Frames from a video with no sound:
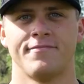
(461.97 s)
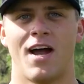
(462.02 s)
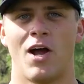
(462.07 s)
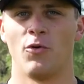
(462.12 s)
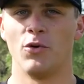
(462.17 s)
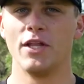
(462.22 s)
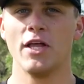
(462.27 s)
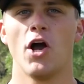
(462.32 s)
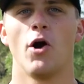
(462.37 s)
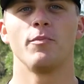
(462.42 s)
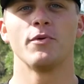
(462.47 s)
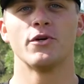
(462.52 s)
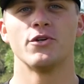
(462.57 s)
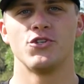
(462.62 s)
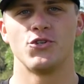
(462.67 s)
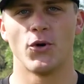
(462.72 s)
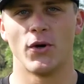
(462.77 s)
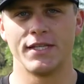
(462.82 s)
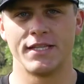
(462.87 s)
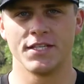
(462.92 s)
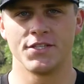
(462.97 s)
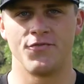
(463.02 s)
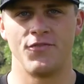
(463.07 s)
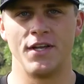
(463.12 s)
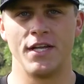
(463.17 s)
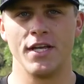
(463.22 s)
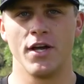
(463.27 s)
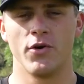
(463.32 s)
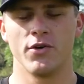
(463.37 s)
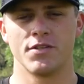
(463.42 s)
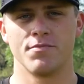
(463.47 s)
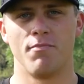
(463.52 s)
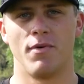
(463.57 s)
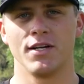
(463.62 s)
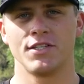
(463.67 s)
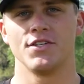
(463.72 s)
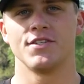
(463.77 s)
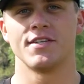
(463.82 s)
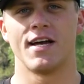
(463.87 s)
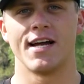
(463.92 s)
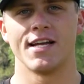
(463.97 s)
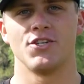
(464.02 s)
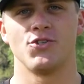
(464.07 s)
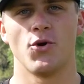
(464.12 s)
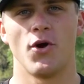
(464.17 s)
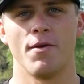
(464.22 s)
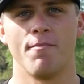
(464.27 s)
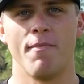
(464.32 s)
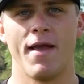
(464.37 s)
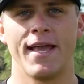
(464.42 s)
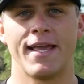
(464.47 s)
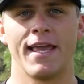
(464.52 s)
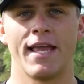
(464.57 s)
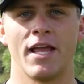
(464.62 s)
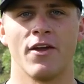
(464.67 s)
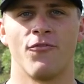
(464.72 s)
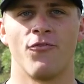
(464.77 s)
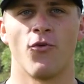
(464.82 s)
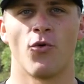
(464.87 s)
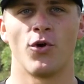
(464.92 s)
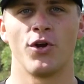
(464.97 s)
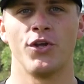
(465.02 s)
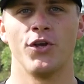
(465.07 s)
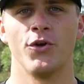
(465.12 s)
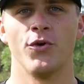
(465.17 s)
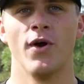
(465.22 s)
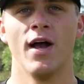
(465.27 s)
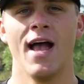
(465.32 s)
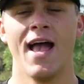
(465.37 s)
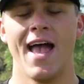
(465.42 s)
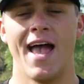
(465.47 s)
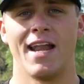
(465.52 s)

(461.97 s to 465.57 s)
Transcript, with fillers: I really hope you enjoyed this video as much as I enjoyed making it for you.